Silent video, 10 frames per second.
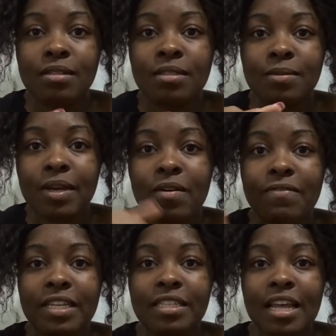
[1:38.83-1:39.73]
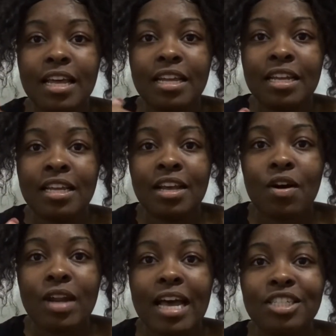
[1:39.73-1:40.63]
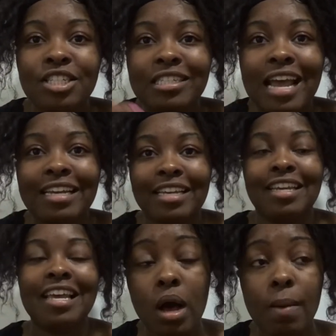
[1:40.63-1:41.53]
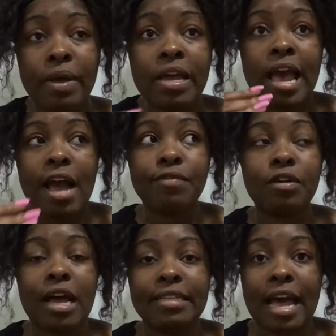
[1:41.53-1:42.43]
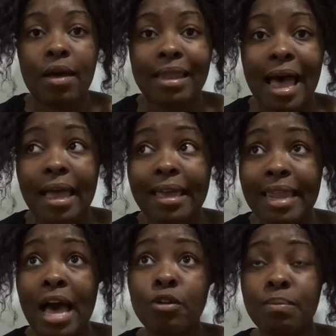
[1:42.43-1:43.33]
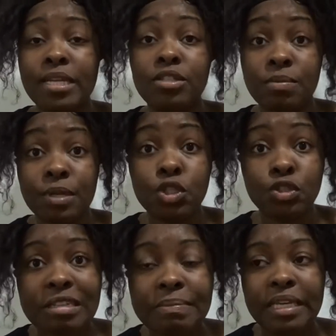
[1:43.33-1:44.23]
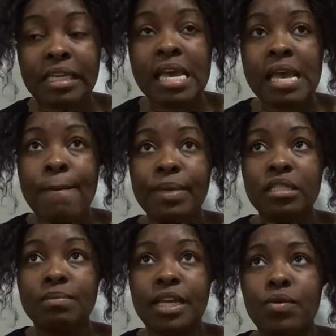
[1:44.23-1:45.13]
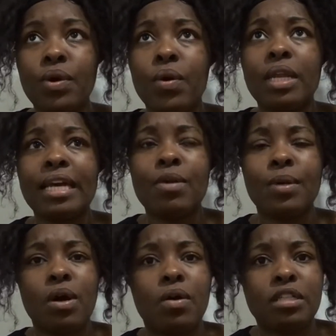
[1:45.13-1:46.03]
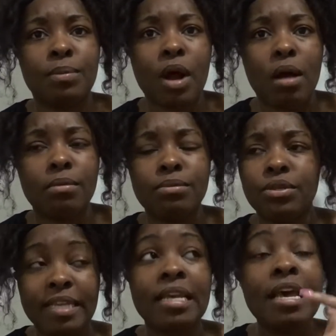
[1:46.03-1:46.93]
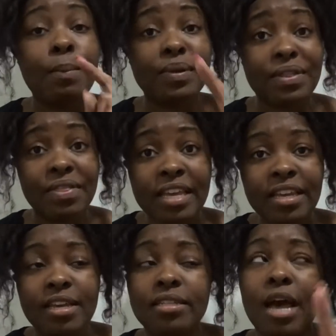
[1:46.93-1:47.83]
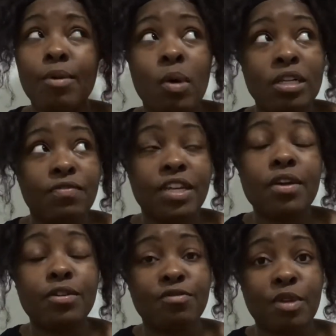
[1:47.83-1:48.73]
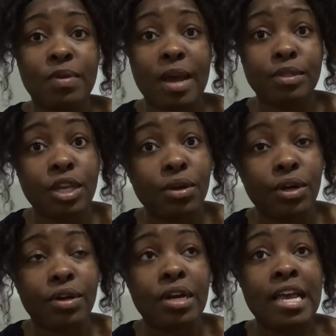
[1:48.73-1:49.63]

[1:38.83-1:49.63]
We gonna fix that? Oh no, it's just shiny. I realized I, I allowed men to mistreat me because I'm like, oh no, like I don't wanna cause any problems, you know? But the thing is, I would watch videos of me when I was younger